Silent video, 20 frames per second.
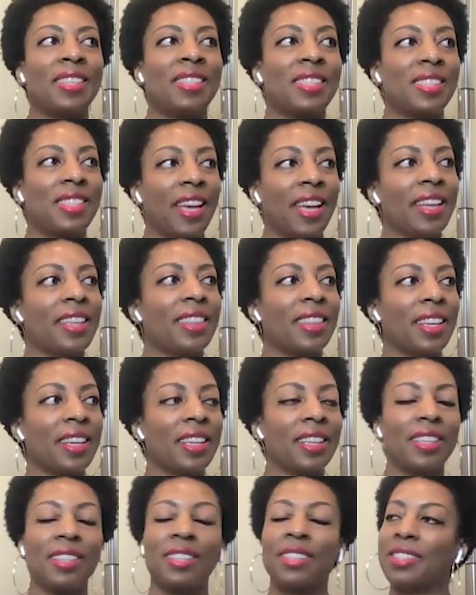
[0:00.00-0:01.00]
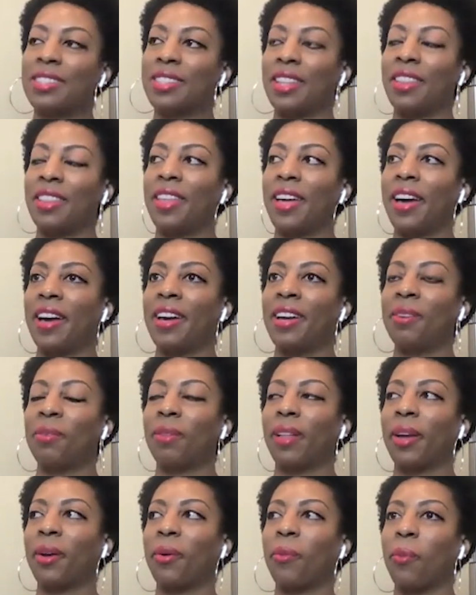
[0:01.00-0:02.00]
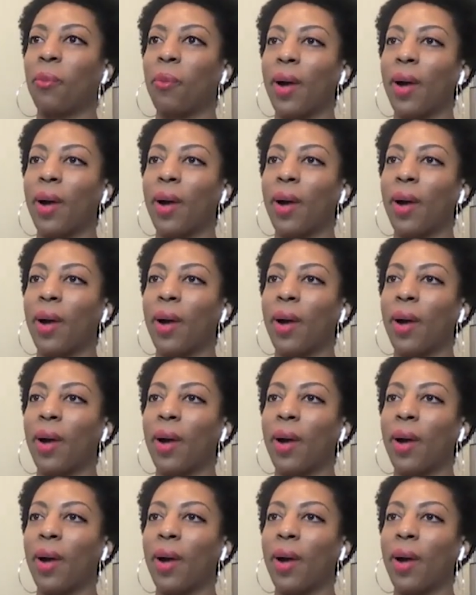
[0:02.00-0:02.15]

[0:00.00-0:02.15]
say things that like,